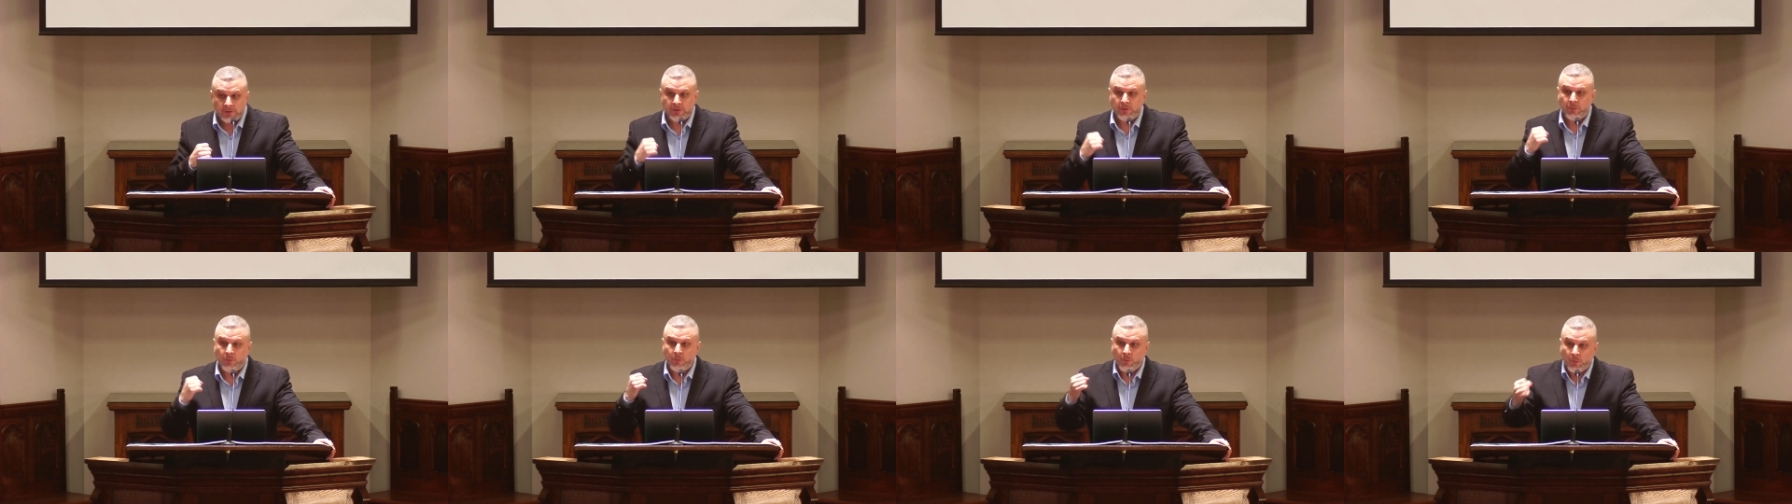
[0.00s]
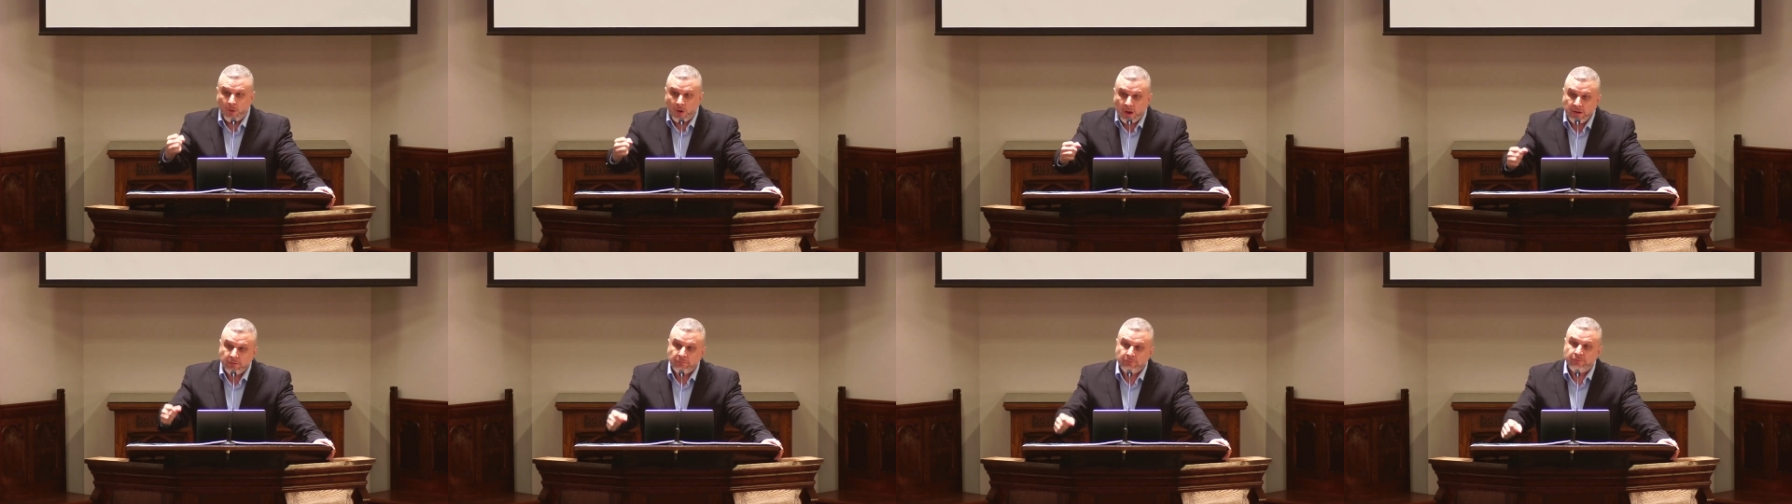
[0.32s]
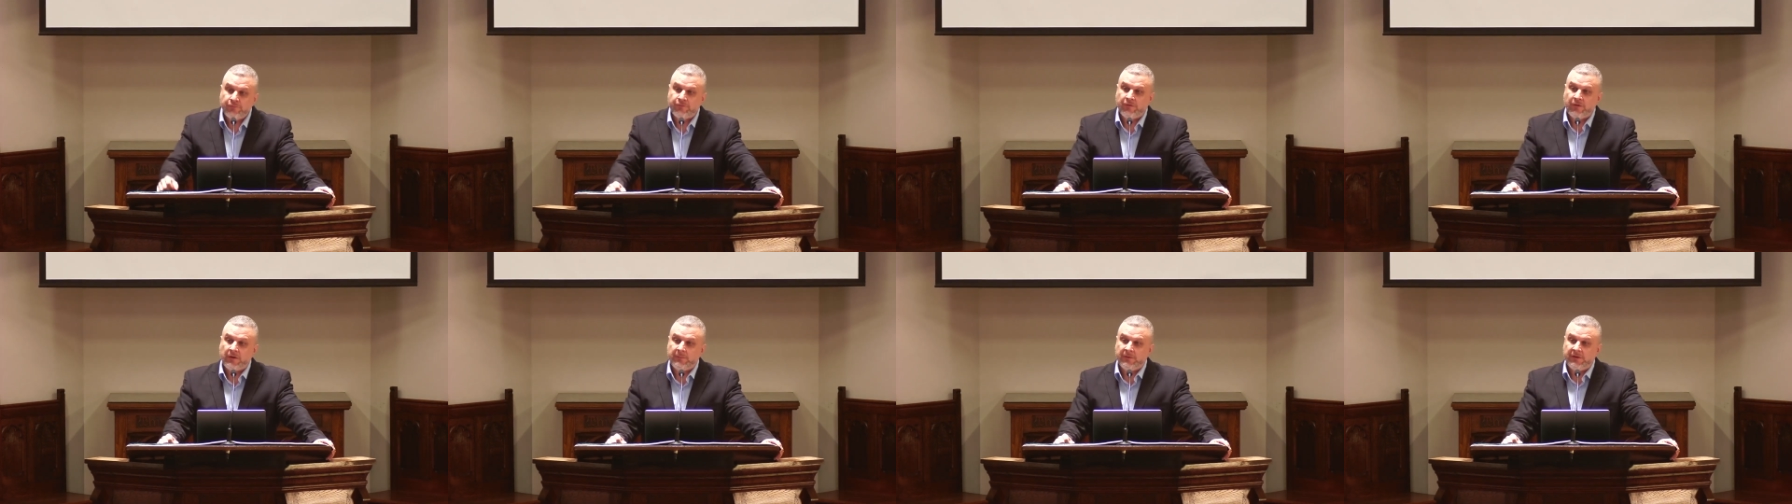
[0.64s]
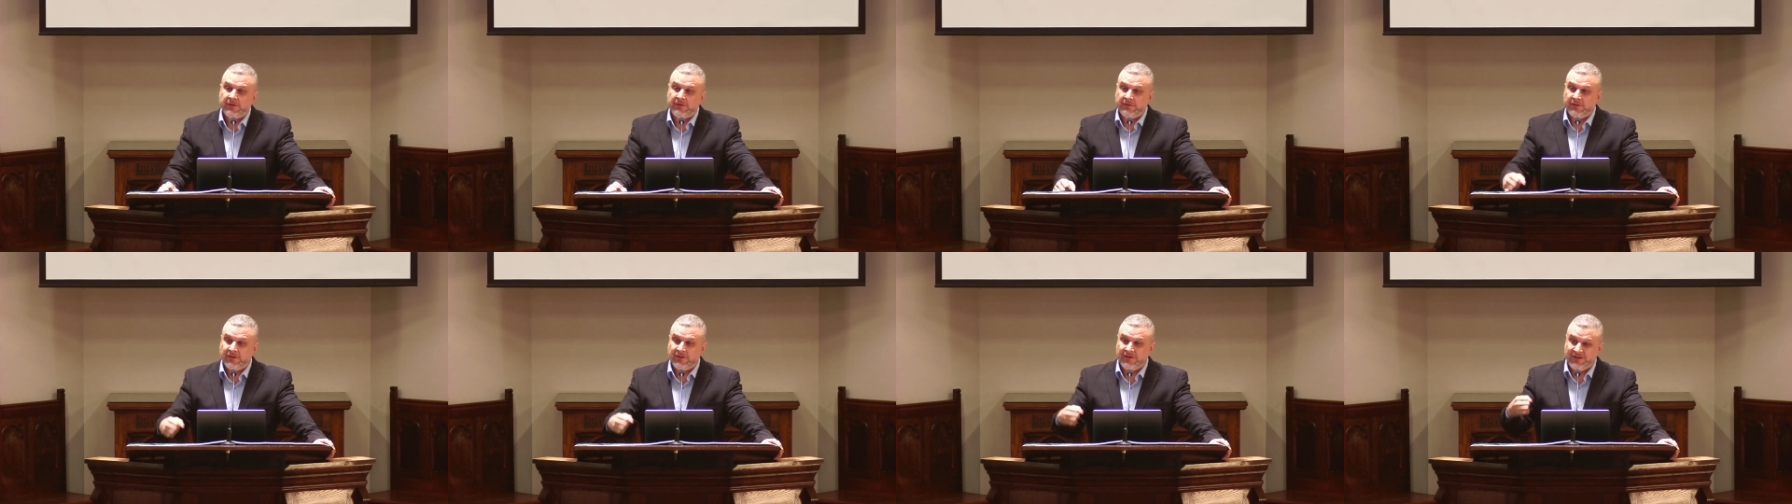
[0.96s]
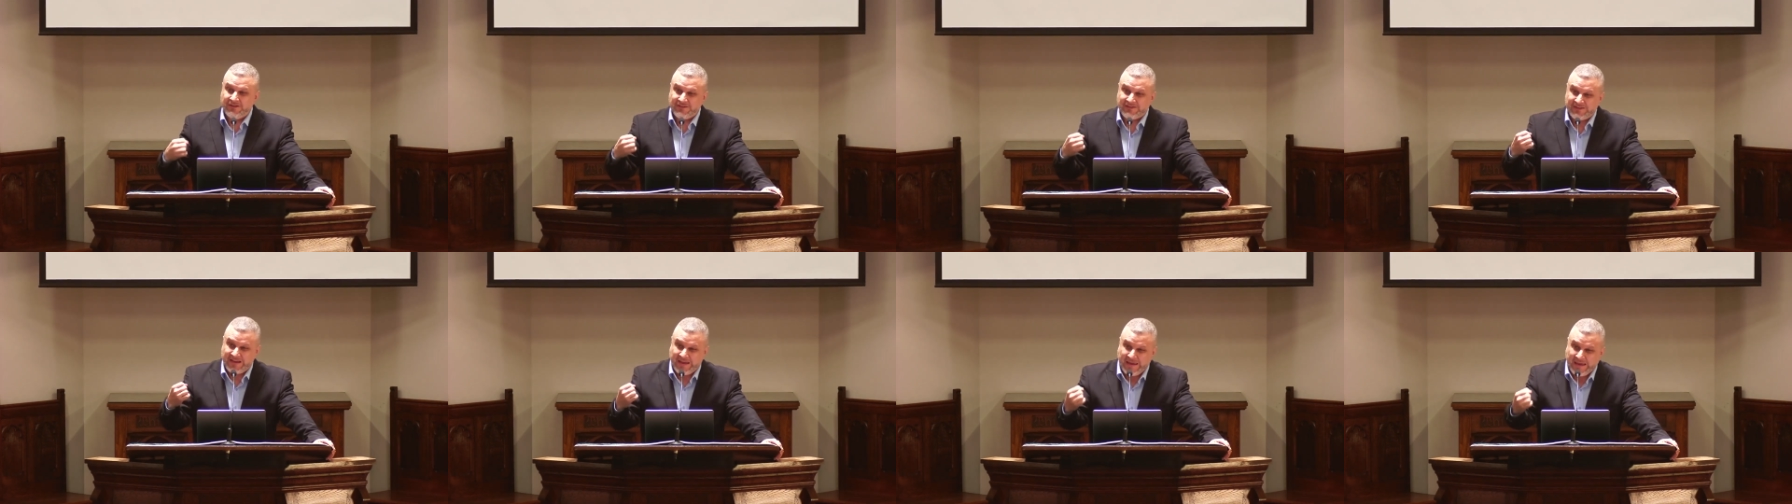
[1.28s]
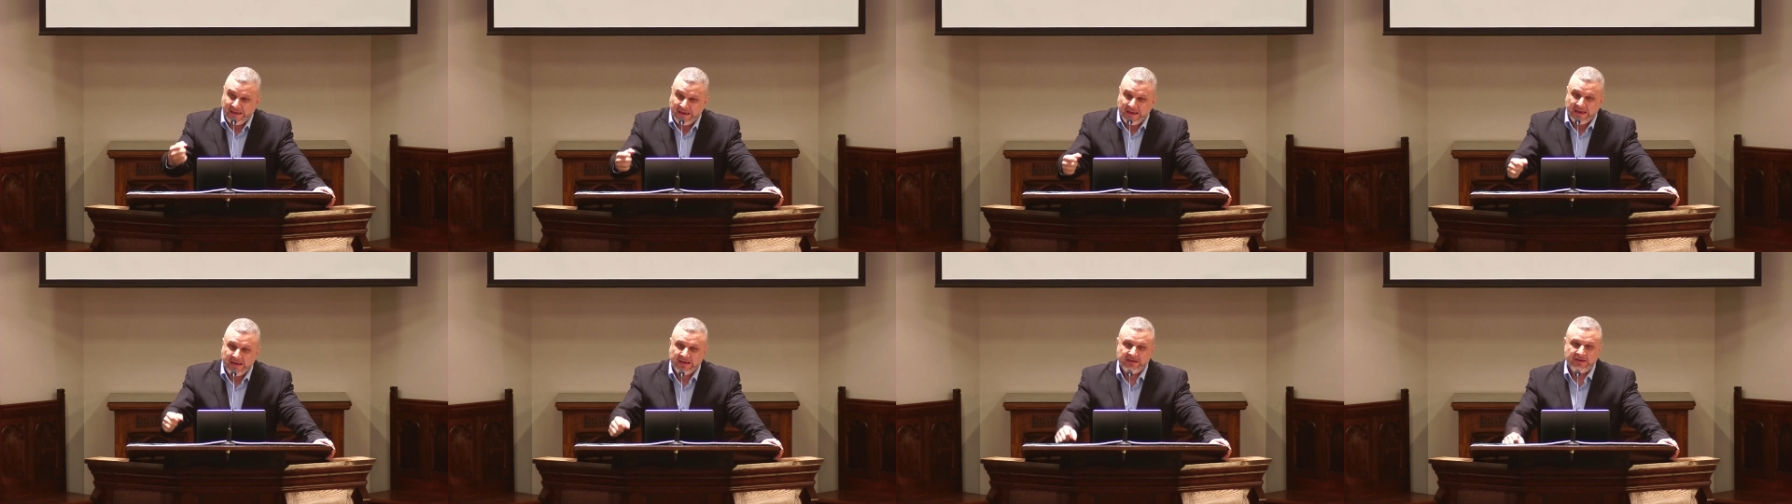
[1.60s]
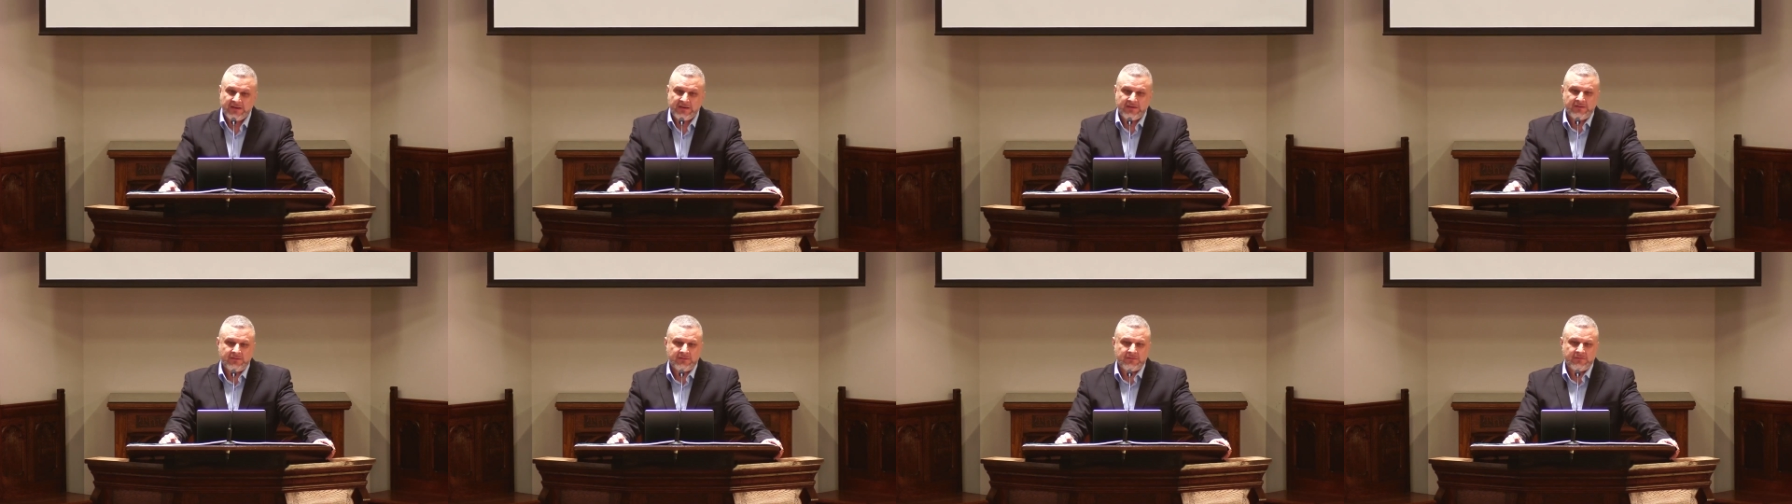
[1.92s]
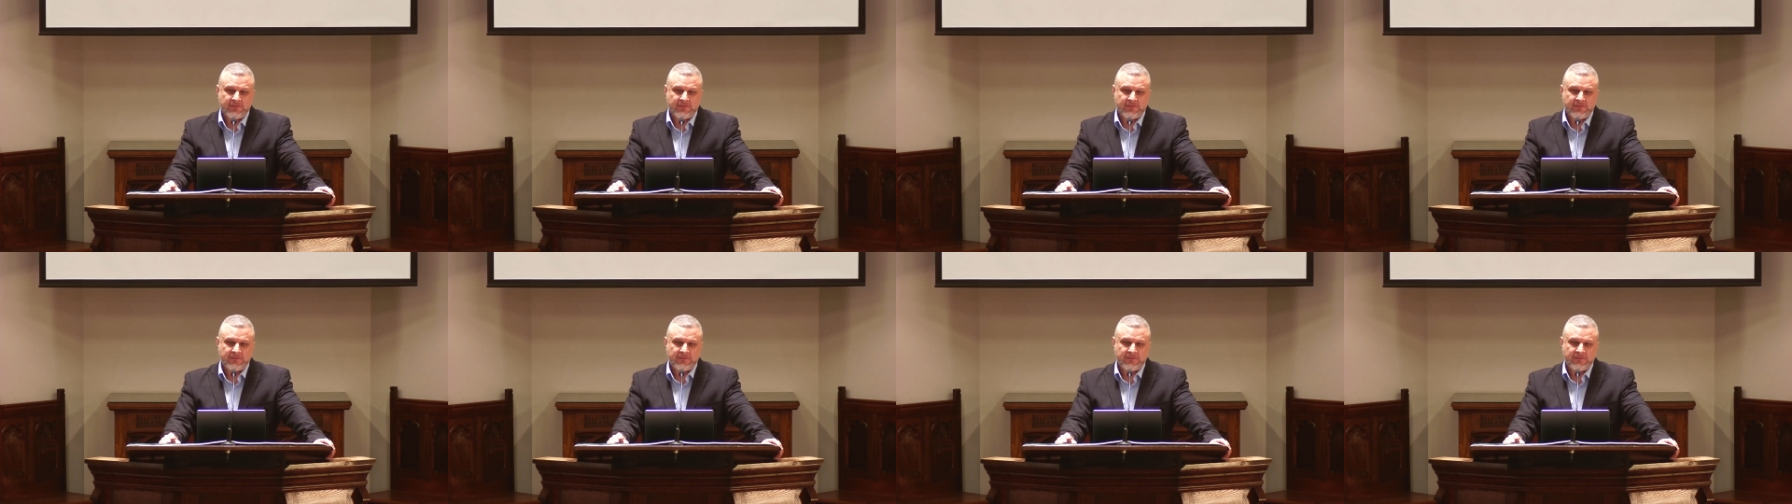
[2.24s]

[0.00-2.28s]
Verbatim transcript: to run from it and to hate it.